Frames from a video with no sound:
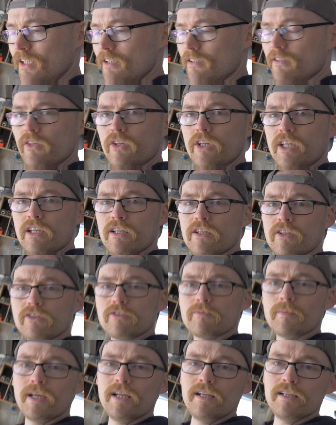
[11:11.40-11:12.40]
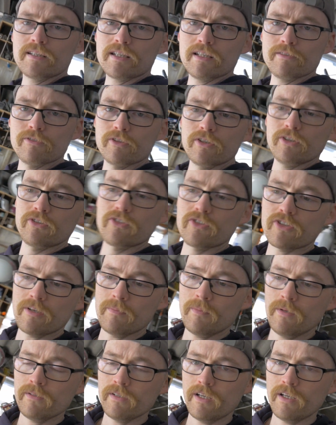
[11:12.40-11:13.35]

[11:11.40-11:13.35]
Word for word: it's looking good, mate. Let's have a good summer.